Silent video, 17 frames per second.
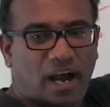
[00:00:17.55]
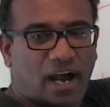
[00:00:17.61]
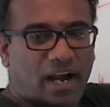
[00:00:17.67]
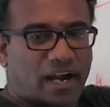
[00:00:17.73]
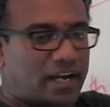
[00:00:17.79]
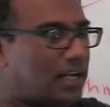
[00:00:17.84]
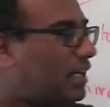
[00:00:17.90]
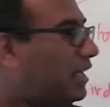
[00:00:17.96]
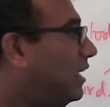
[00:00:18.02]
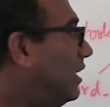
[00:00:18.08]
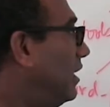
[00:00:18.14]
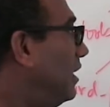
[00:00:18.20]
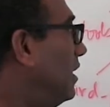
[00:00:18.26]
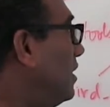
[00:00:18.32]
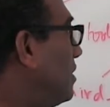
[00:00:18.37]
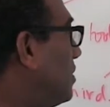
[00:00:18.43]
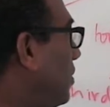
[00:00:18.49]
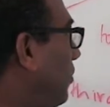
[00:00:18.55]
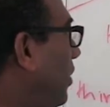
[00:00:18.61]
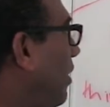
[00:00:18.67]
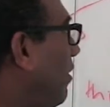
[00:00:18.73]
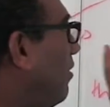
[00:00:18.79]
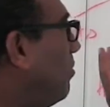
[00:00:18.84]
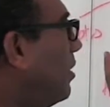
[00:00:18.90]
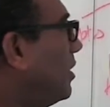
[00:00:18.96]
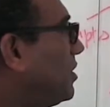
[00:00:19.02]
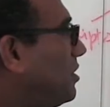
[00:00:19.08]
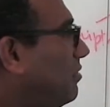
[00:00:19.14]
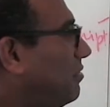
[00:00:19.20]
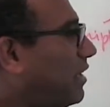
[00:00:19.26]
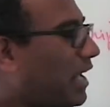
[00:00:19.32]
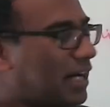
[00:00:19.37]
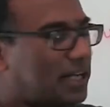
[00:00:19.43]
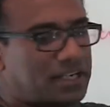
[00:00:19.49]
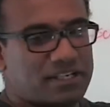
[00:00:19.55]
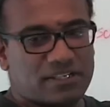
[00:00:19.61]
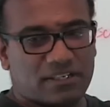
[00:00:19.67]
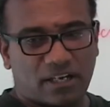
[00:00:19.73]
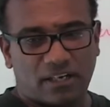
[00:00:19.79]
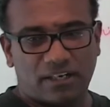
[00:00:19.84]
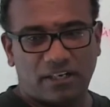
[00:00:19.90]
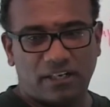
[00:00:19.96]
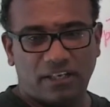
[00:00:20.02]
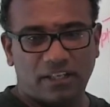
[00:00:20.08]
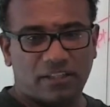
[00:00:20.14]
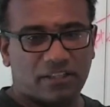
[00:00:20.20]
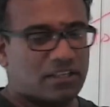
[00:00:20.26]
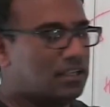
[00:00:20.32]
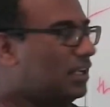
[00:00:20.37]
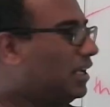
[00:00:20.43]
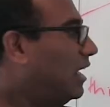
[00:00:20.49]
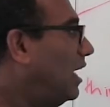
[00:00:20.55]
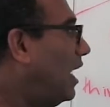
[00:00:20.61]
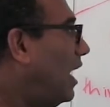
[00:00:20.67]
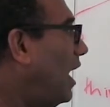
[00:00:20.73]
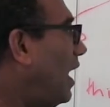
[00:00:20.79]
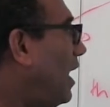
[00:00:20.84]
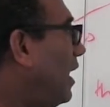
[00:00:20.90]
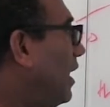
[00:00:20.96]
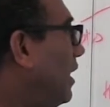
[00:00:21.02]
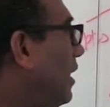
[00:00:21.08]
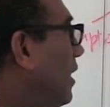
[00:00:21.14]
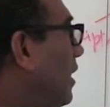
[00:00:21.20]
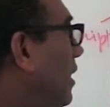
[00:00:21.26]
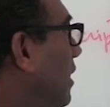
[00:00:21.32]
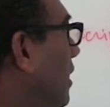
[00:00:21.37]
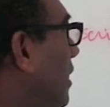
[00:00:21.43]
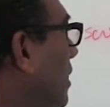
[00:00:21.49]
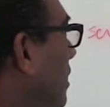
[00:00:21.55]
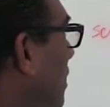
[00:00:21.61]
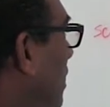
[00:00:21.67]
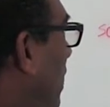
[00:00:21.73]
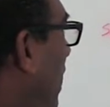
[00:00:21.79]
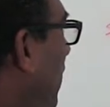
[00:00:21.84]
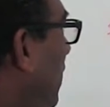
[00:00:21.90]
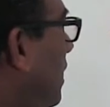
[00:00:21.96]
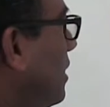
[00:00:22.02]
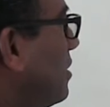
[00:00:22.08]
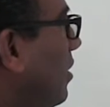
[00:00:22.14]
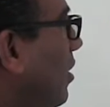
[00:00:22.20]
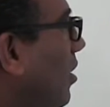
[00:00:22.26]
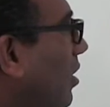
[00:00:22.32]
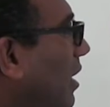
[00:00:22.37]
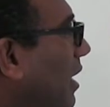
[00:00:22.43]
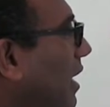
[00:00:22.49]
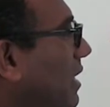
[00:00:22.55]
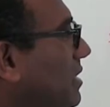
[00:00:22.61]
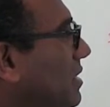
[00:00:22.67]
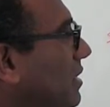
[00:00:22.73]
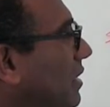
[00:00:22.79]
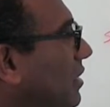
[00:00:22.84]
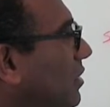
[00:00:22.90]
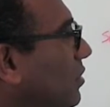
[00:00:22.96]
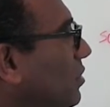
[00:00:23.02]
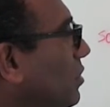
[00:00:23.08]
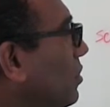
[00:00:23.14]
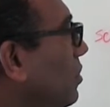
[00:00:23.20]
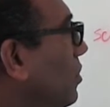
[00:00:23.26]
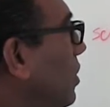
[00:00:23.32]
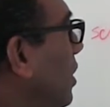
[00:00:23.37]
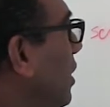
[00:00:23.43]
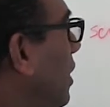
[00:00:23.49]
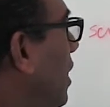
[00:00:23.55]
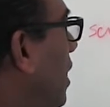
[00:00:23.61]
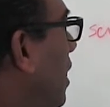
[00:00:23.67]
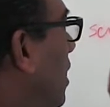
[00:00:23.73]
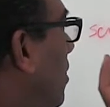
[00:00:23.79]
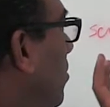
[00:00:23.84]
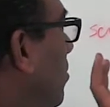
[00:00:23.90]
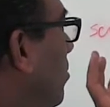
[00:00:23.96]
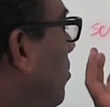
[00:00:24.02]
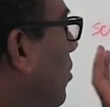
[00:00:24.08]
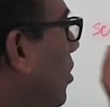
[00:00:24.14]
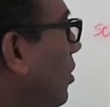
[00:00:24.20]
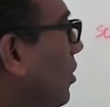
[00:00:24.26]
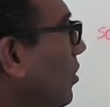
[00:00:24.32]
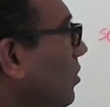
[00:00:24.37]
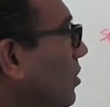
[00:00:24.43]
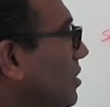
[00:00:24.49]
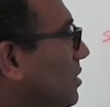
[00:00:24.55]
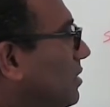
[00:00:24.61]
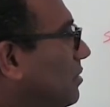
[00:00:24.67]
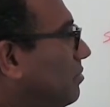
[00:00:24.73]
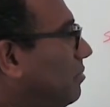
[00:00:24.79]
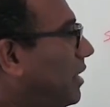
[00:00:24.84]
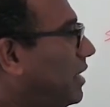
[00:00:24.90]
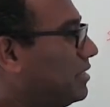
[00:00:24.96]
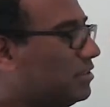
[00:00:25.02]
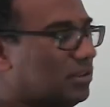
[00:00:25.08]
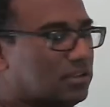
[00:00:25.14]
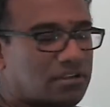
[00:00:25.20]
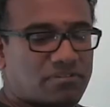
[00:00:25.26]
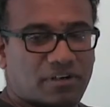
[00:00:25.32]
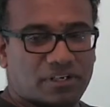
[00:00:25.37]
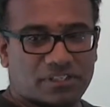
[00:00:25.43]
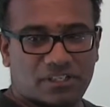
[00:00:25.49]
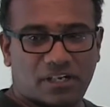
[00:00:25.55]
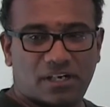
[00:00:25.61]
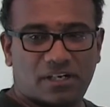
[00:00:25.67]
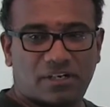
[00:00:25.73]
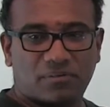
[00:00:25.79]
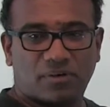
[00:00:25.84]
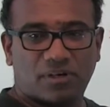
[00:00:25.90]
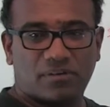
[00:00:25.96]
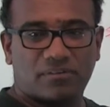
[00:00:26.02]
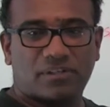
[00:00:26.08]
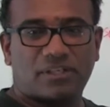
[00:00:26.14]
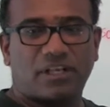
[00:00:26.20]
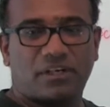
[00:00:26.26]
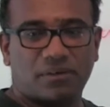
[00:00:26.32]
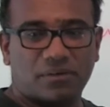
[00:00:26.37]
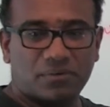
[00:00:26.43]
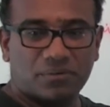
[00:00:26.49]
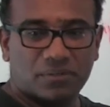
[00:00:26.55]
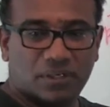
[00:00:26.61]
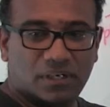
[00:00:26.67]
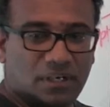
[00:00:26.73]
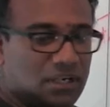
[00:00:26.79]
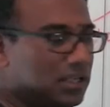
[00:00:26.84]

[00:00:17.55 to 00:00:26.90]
and so we have a bunch of directories underneath, and the directories are organized into modules based on the functionality, whatever they do.